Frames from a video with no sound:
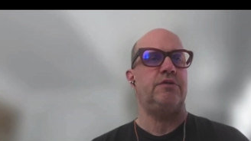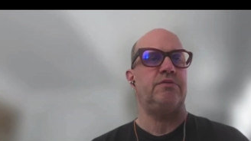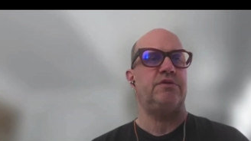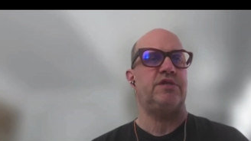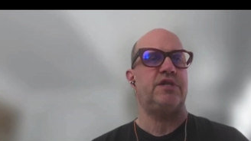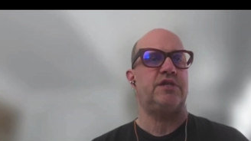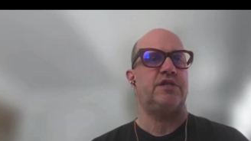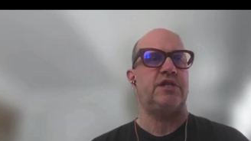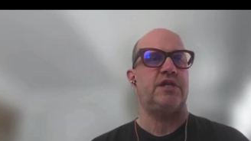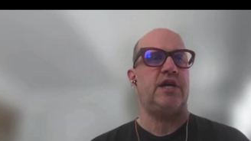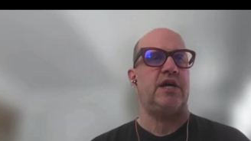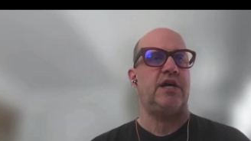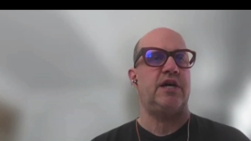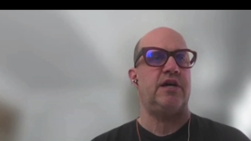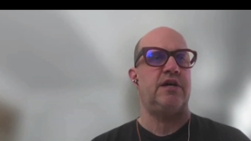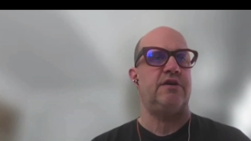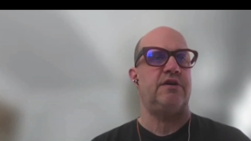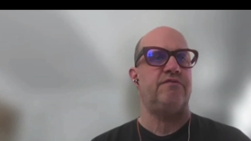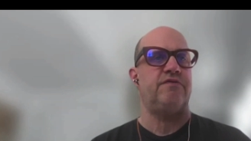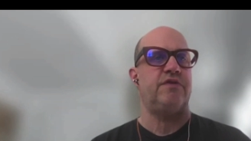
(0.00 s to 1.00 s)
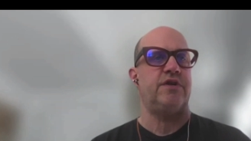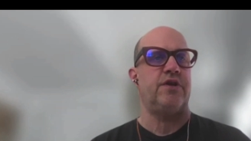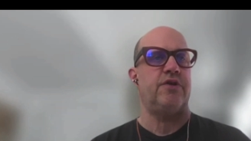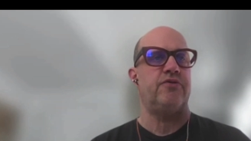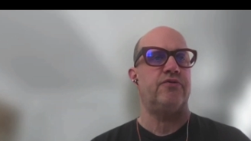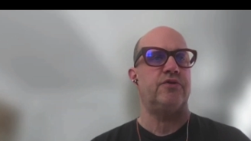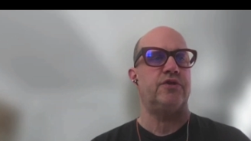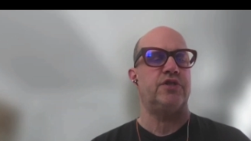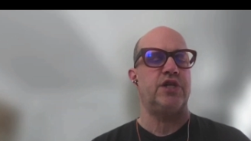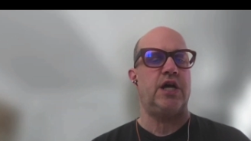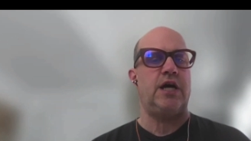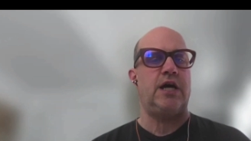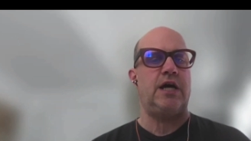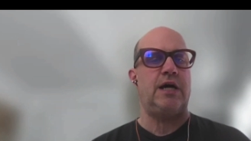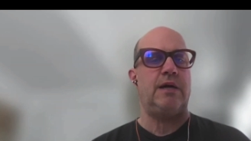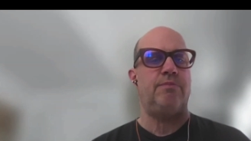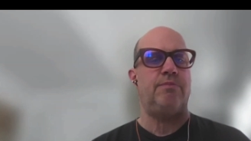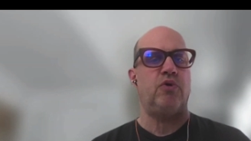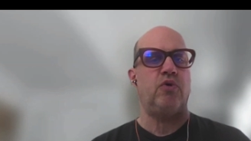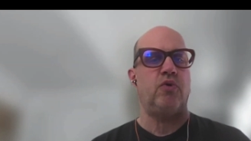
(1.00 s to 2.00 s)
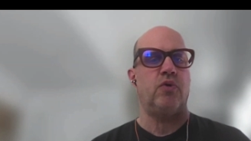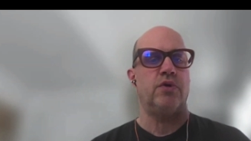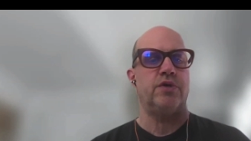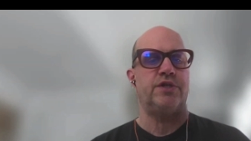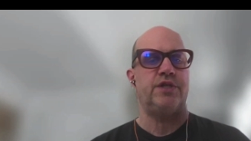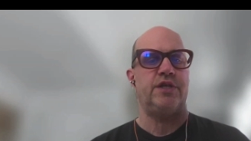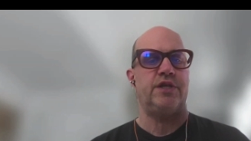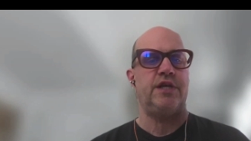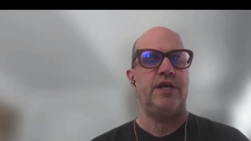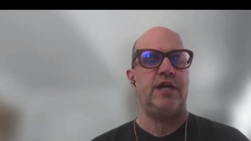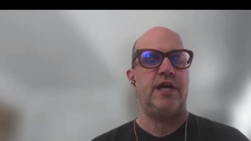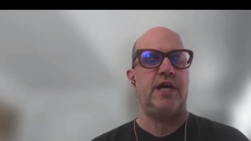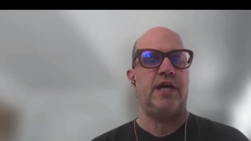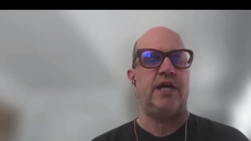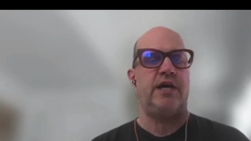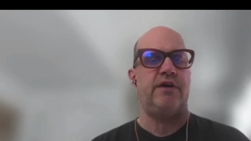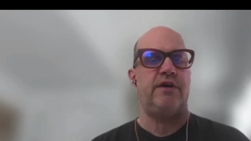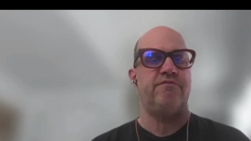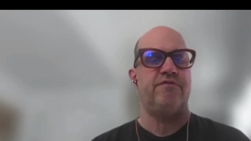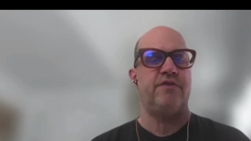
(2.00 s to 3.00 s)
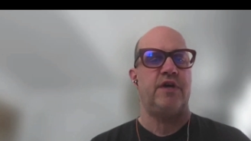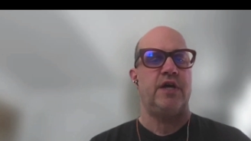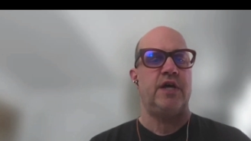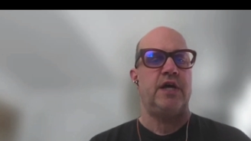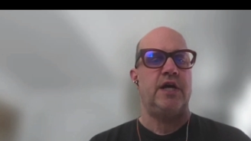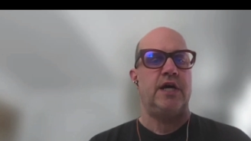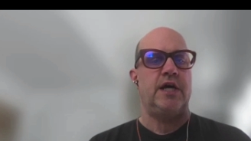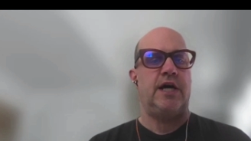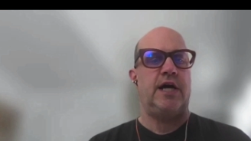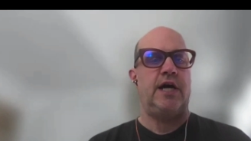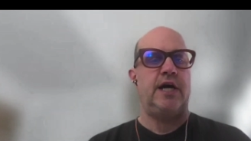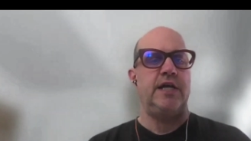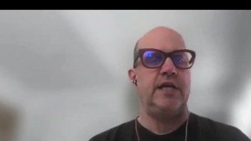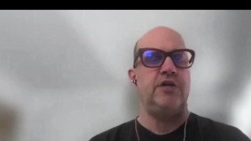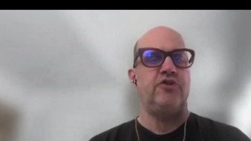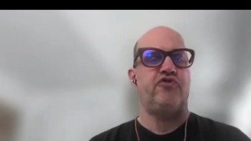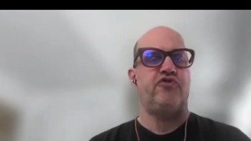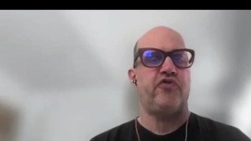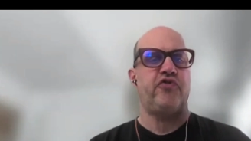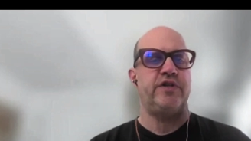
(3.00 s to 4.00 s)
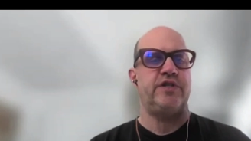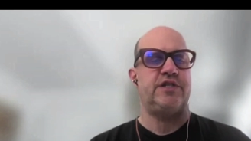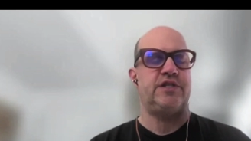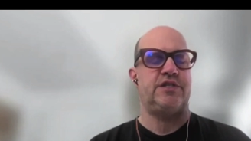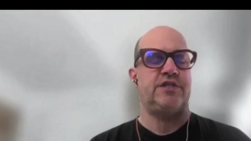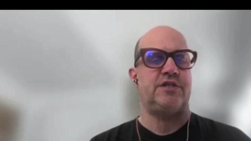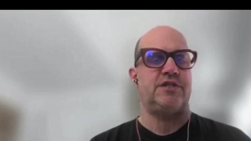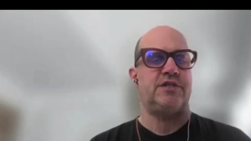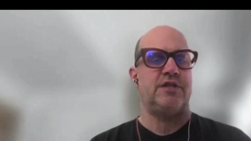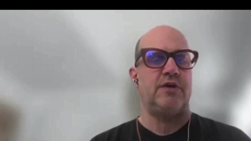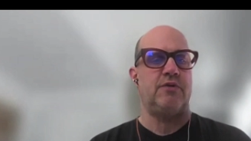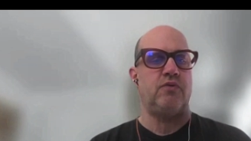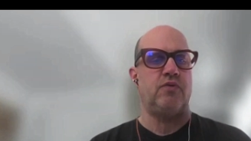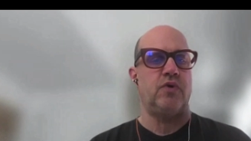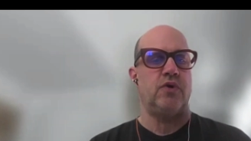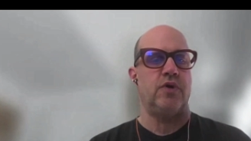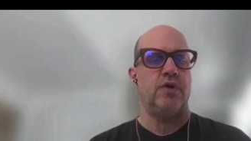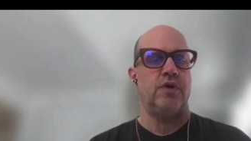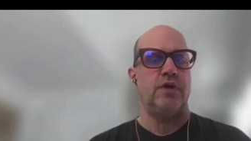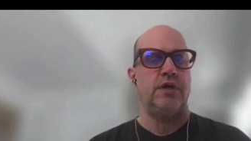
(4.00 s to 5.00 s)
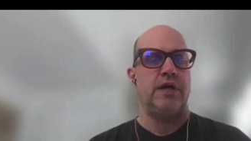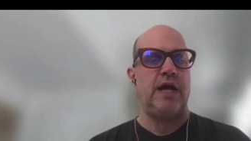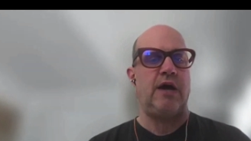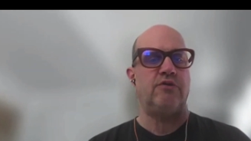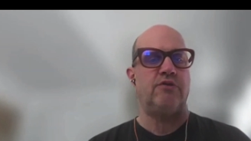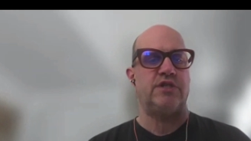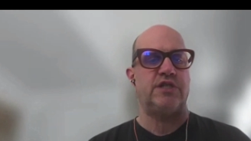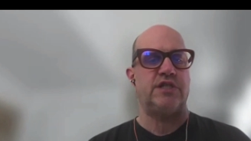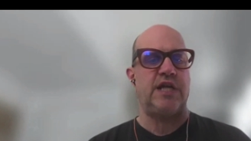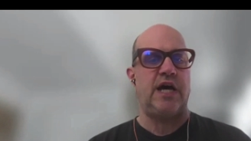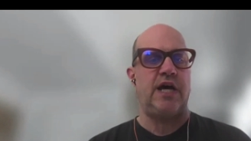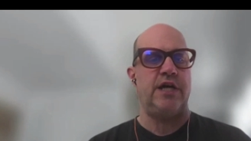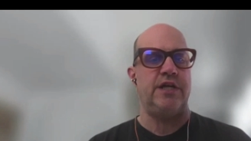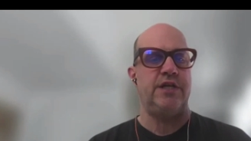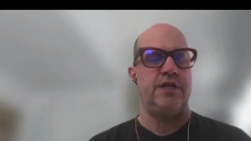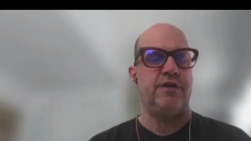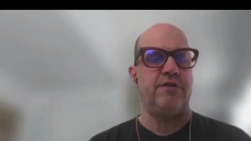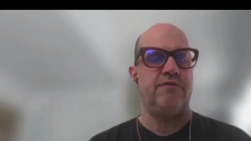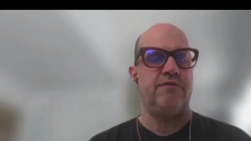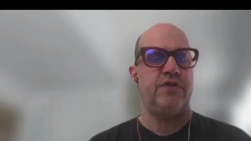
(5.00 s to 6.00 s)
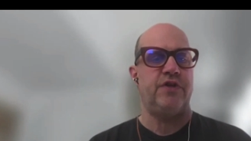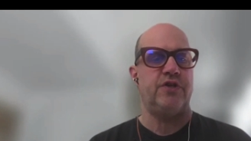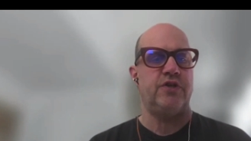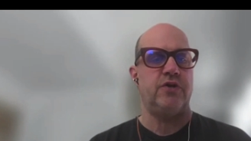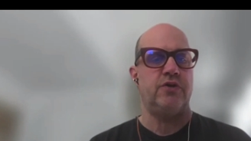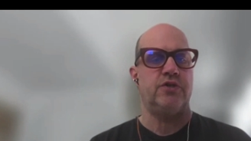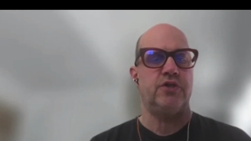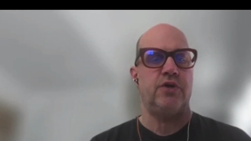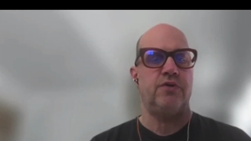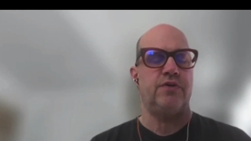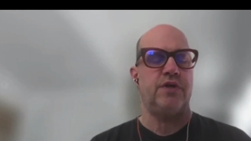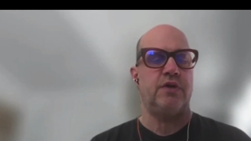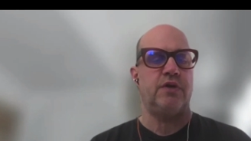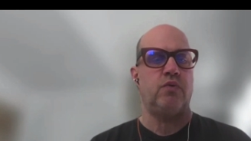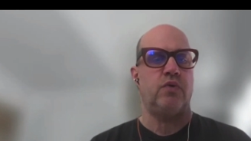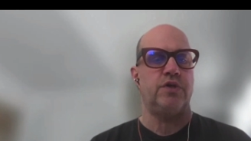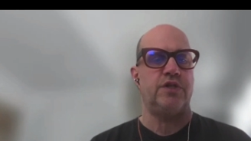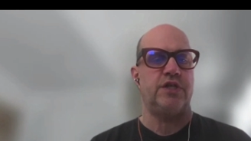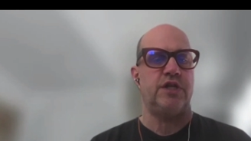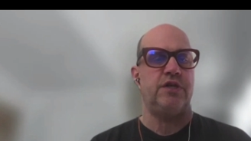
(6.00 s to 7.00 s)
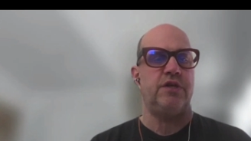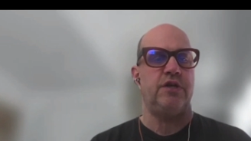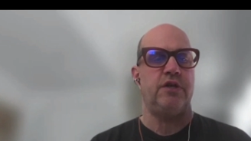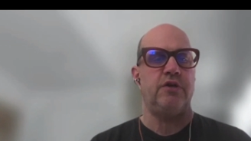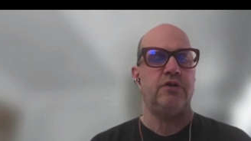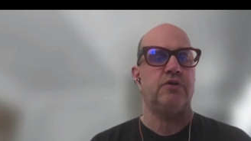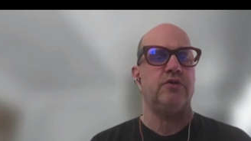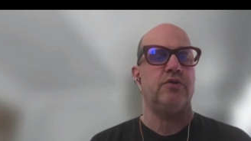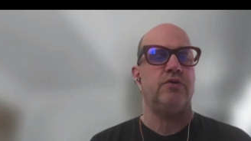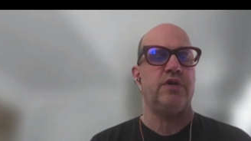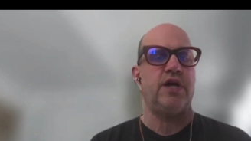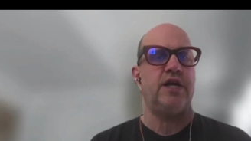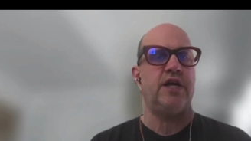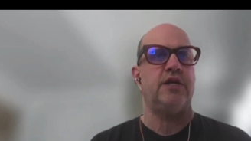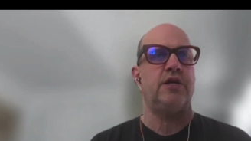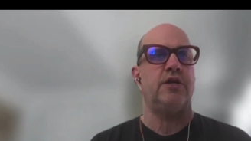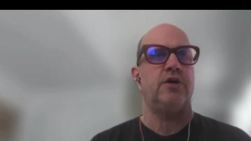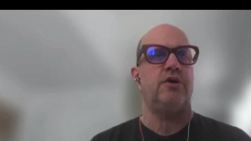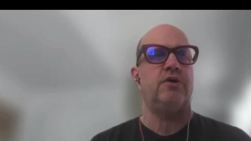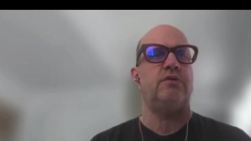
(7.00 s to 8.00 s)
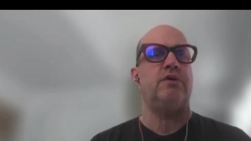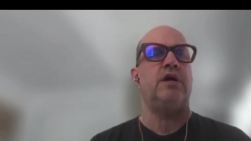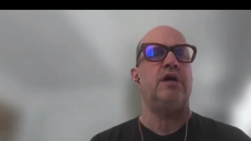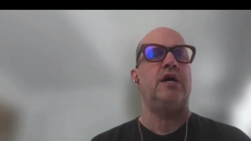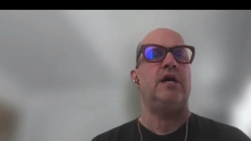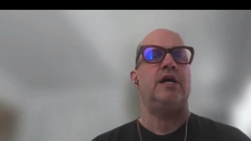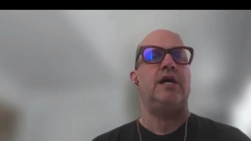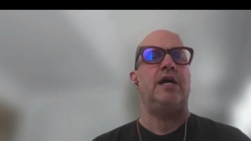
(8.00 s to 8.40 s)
Sensei have another job, or did he have interests that were outside of the dojo that didn't include Aikido?